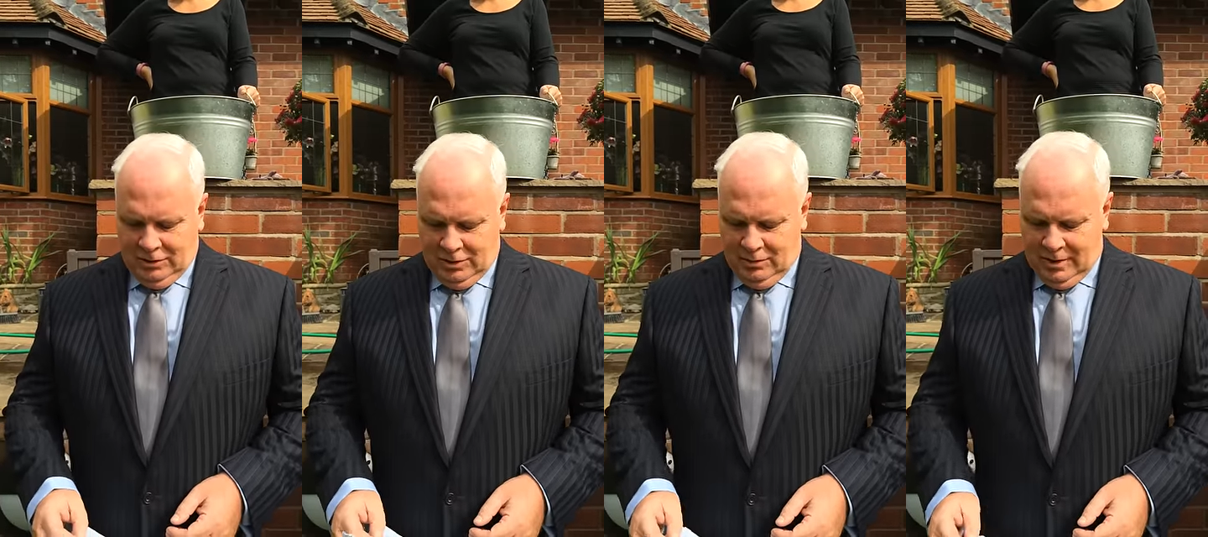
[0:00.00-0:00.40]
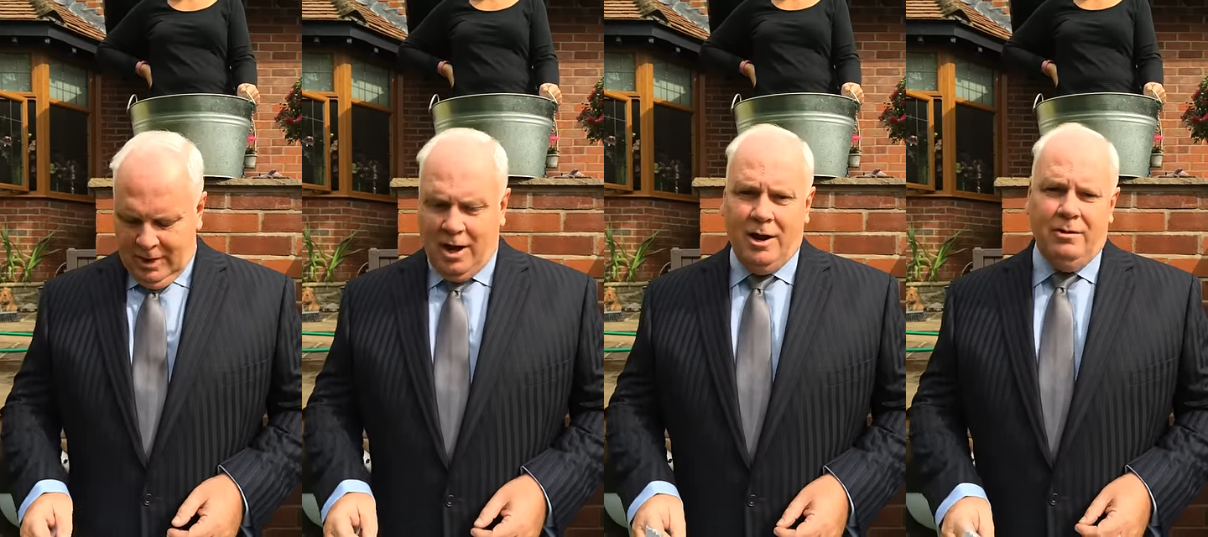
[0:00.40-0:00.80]
to
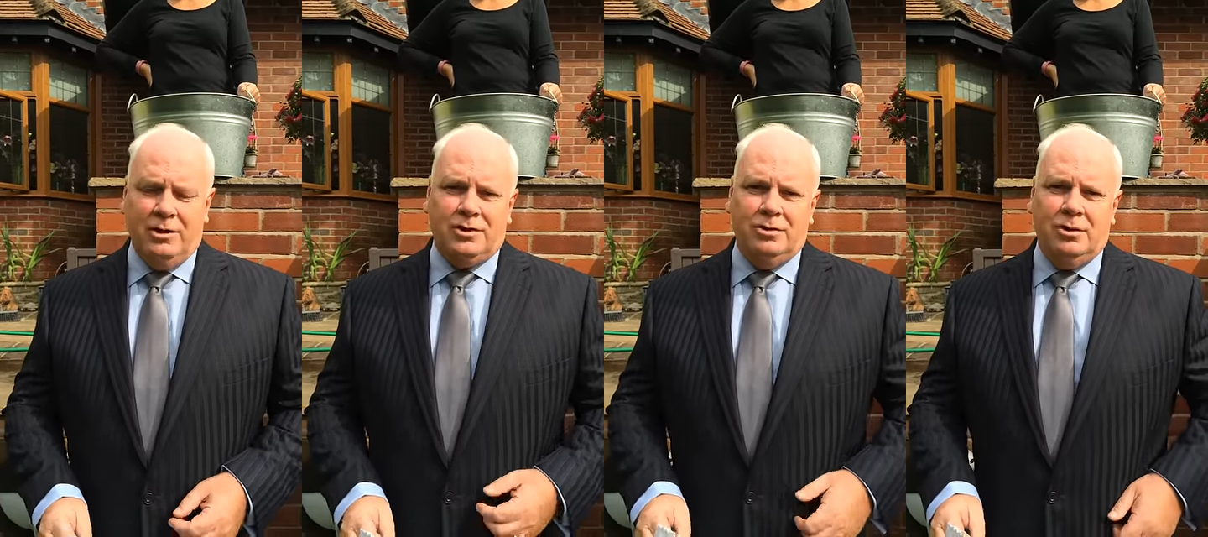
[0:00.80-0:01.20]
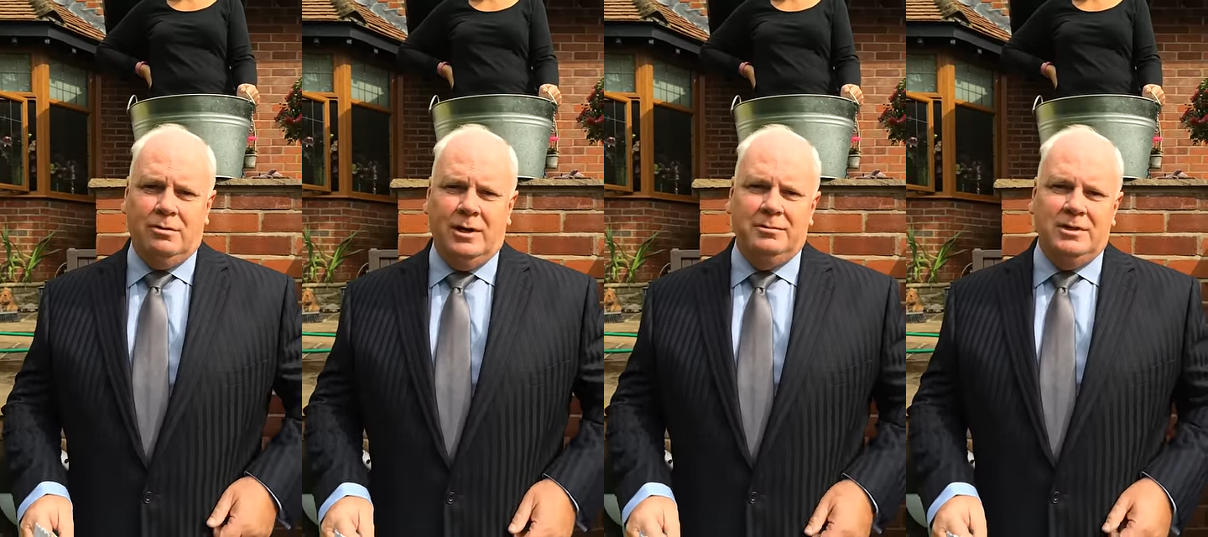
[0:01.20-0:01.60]
the Irish
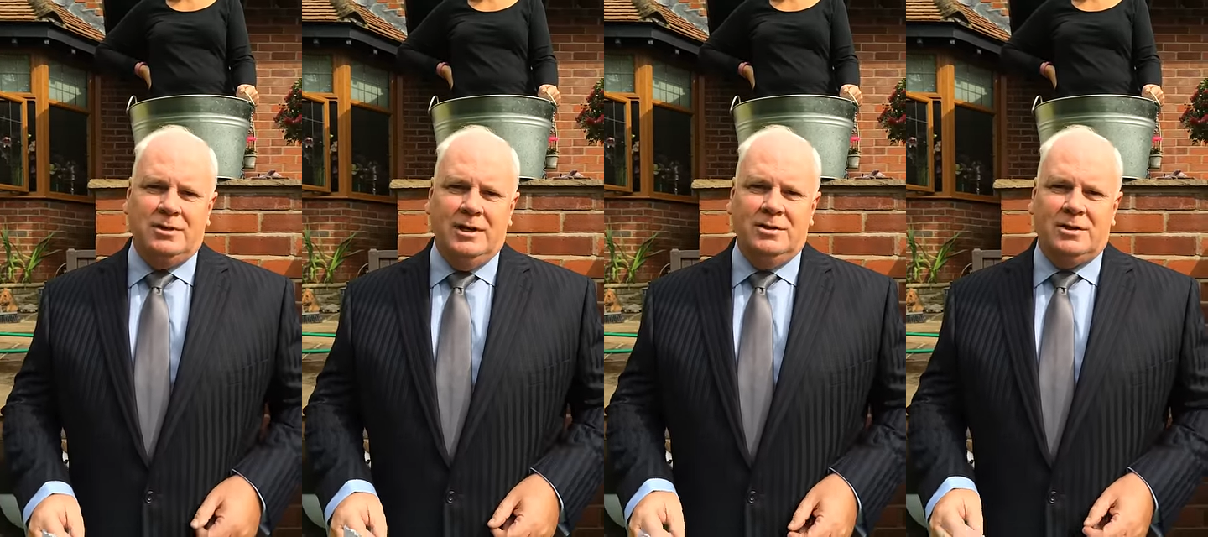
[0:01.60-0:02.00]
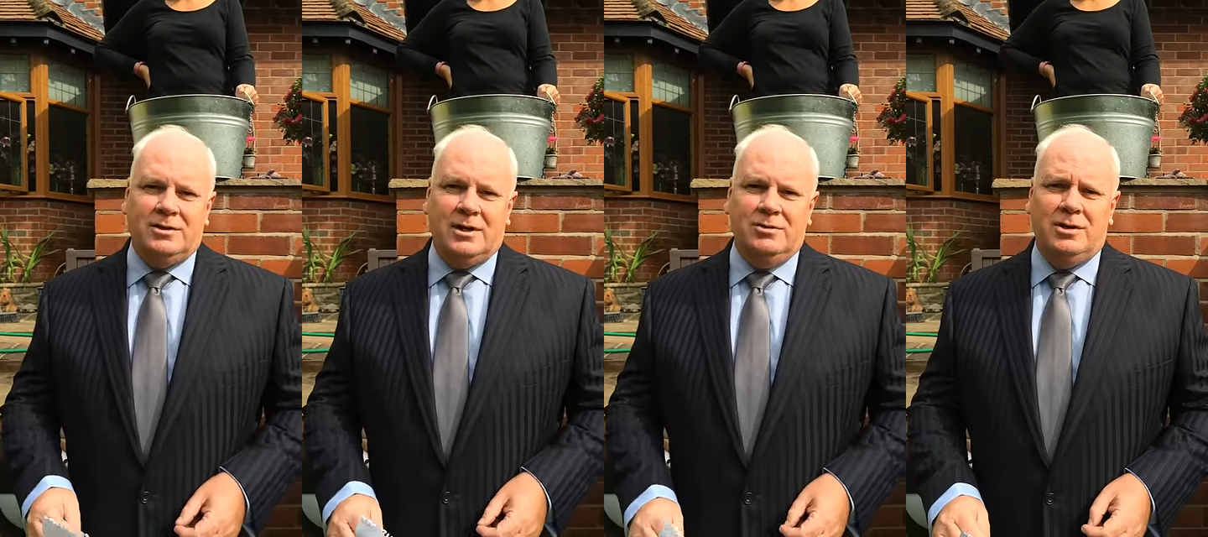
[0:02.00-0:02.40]
Neurone Disease
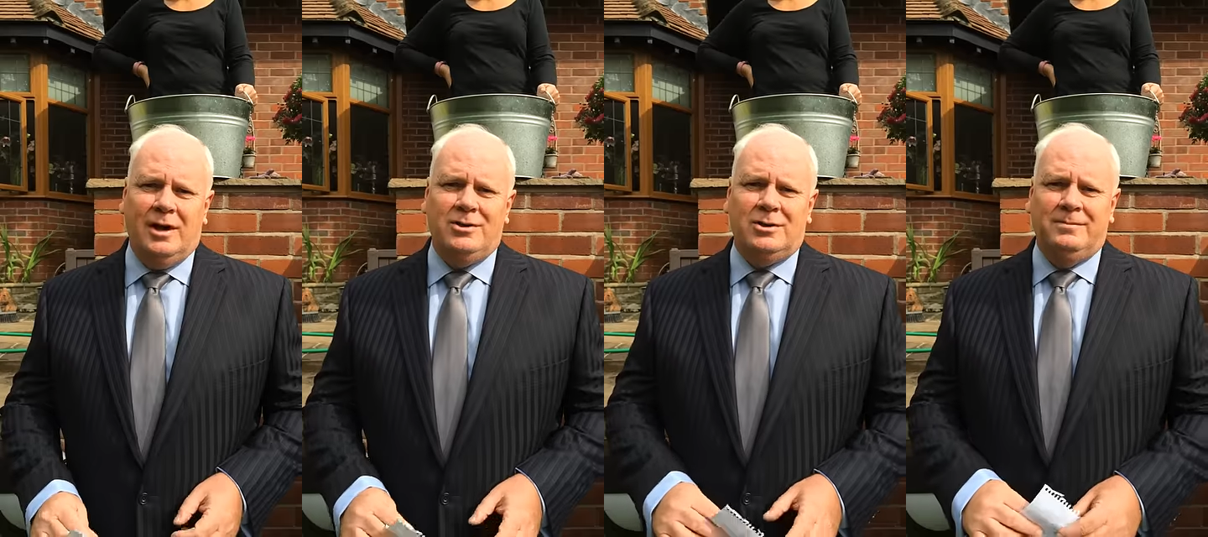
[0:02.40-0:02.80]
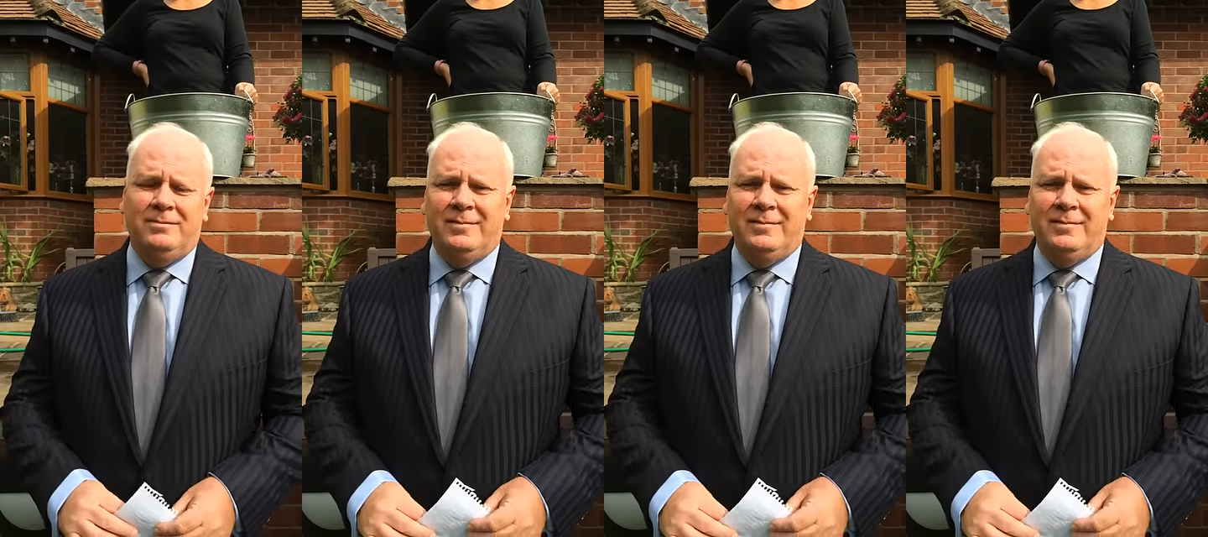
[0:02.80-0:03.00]
Association.